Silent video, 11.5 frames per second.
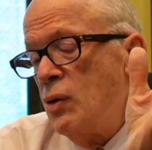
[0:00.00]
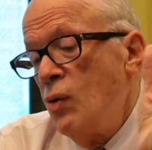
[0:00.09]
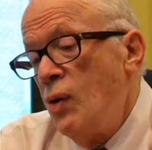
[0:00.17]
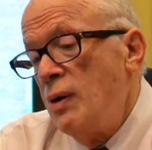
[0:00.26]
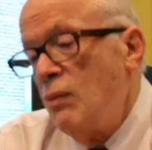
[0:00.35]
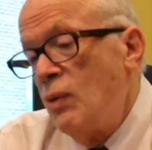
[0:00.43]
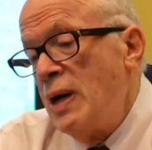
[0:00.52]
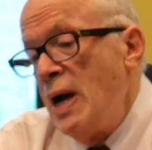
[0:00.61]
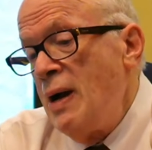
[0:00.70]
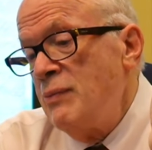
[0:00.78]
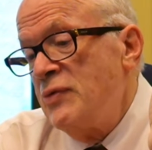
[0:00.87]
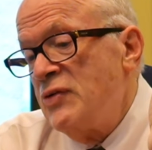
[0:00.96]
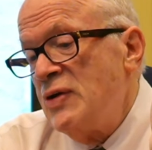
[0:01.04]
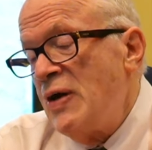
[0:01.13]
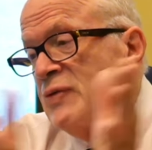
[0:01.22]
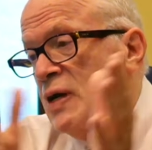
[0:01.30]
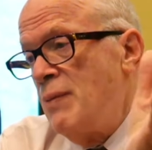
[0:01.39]
or what happens is you
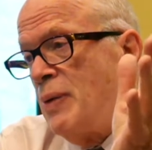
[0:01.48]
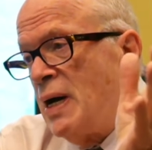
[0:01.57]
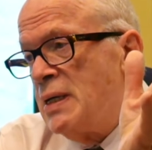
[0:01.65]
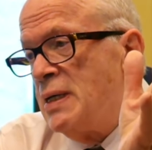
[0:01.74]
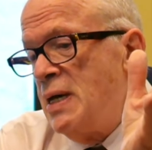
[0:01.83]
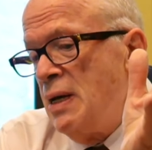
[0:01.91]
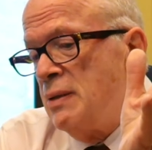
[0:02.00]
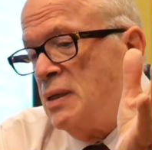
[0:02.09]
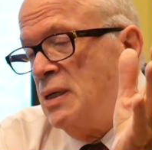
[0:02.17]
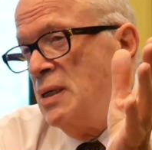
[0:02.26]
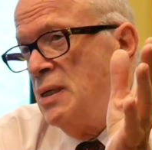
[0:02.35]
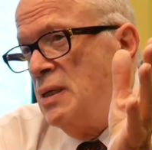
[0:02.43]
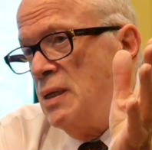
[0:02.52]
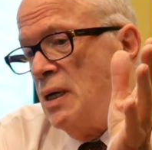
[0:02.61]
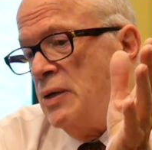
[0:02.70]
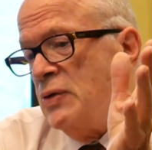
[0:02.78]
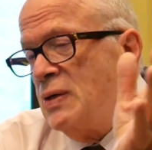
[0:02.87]
have to come back again,
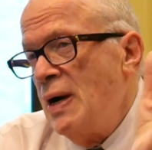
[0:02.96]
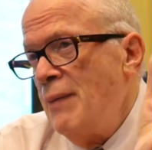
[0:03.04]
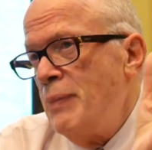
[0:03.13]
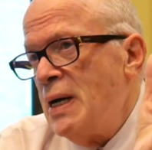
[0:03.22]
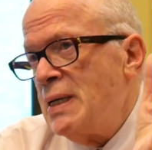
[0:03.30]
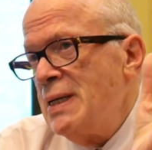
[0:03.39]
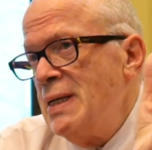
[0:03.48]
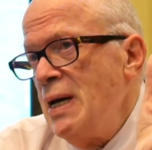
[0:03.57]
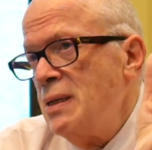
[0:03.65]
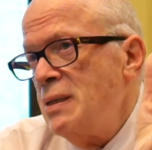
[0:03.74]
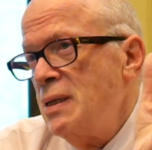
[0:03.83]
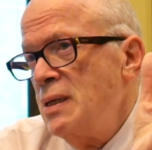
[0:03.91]
and you come back again.